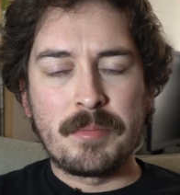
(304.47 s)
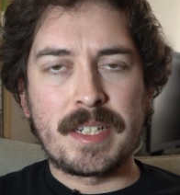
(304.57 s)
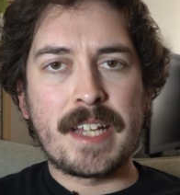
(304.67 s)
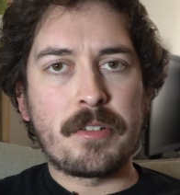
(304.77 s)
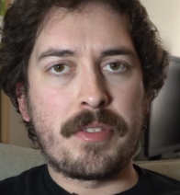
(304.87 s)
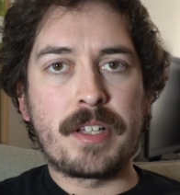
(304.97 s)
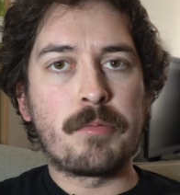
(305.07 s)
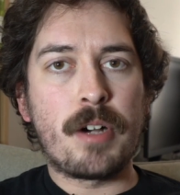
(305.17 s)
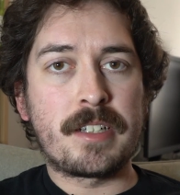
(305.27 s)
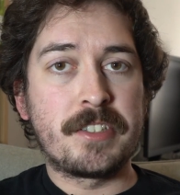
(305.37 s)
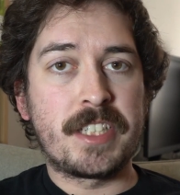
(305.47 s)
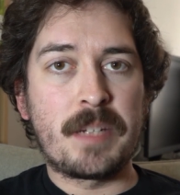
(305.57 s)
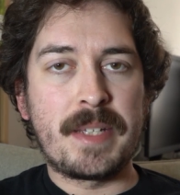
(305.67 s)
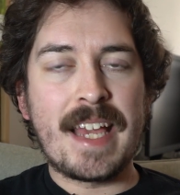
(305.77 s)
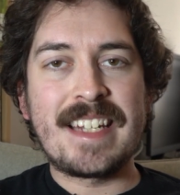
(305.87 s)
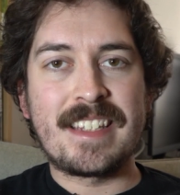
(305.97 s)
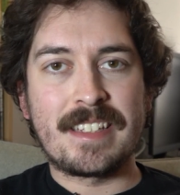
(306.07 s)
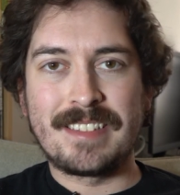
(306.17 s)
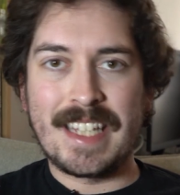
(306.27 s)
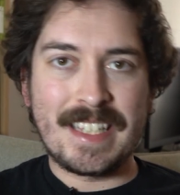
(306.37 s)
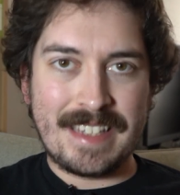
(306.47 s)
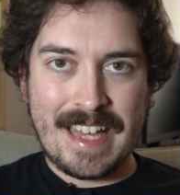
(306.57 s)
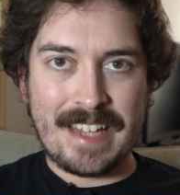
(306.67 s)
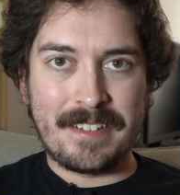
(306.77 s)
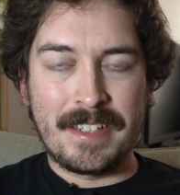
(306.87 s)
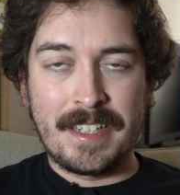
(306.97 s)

but I don't think Walker's going to be anything like that.